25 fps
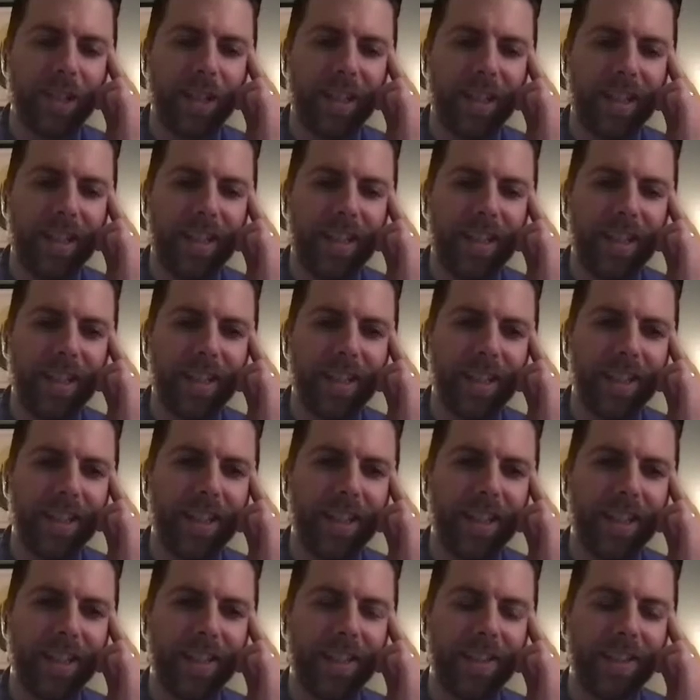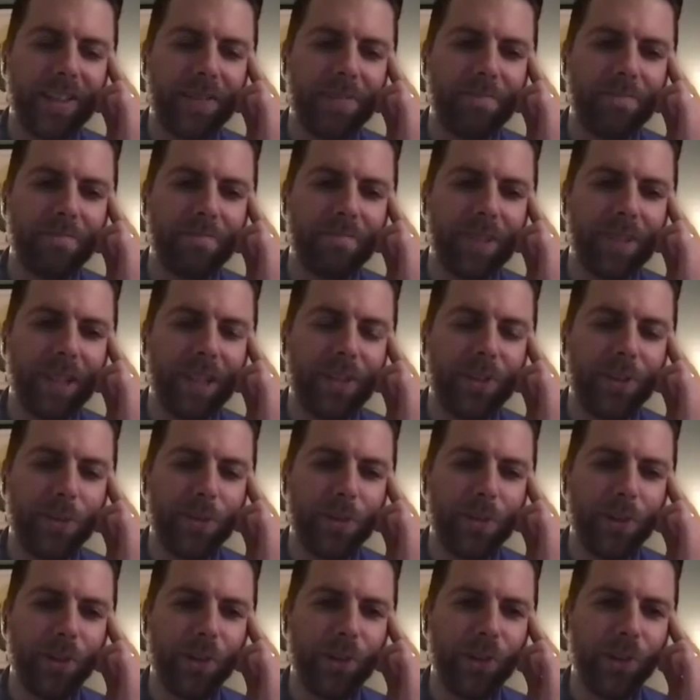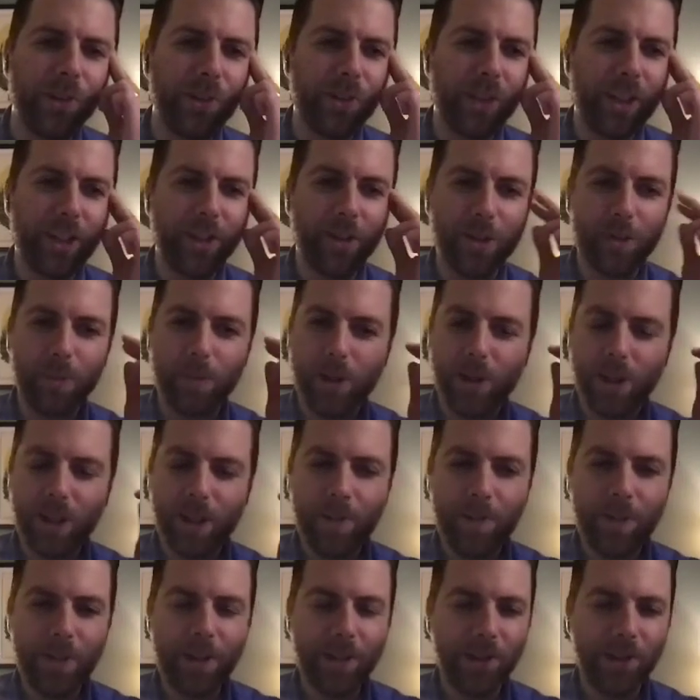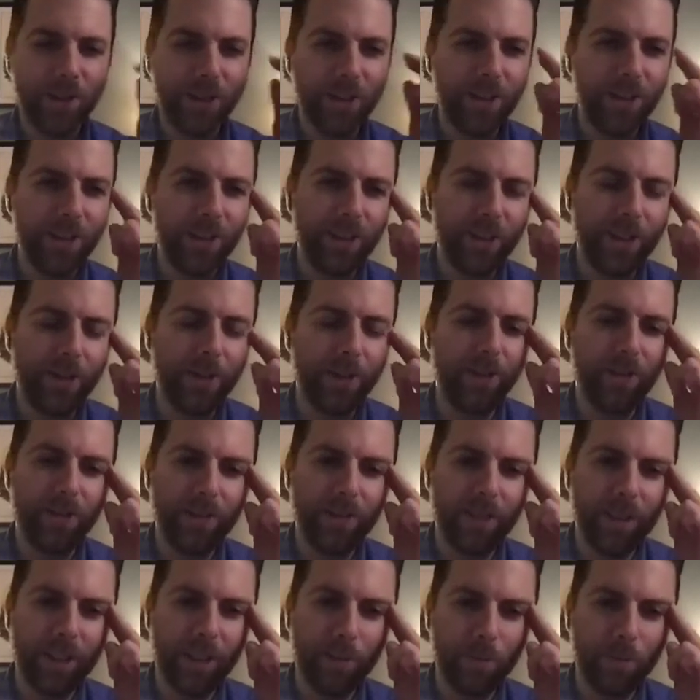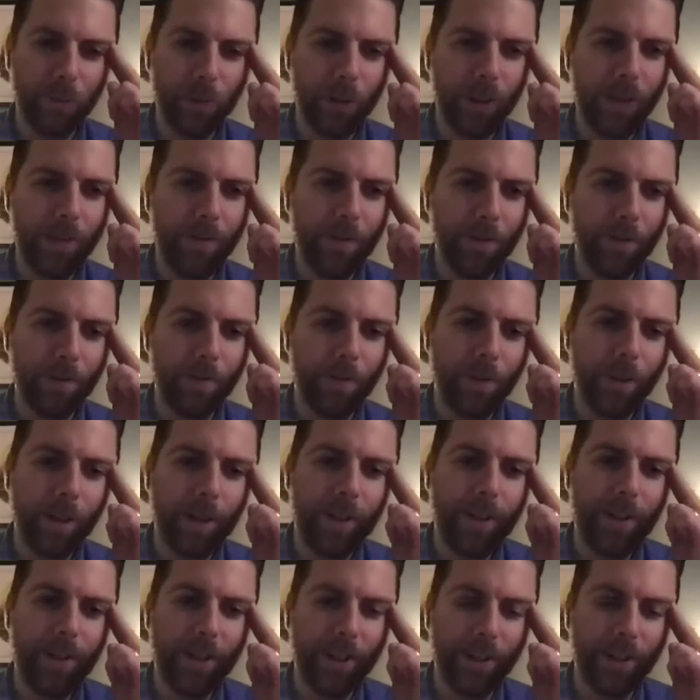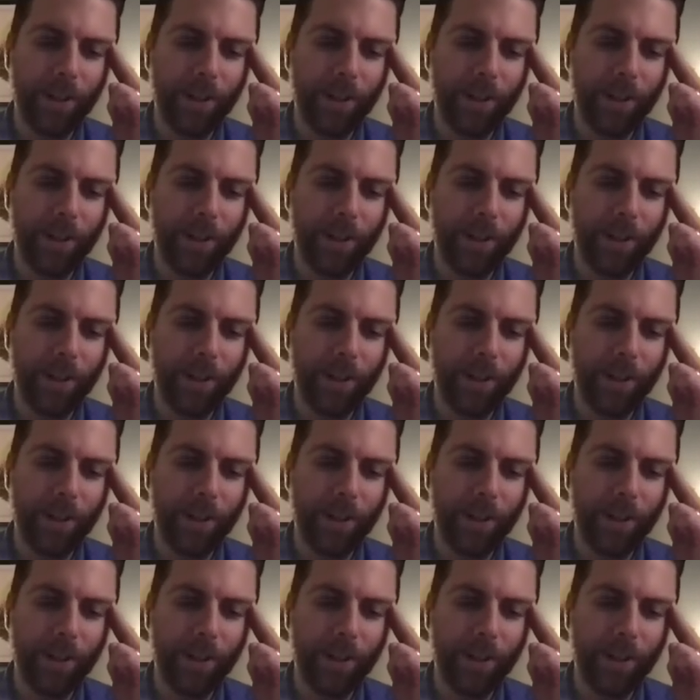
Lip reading: I don't want to say Tyler Bray because I think that wouldn't even fly in the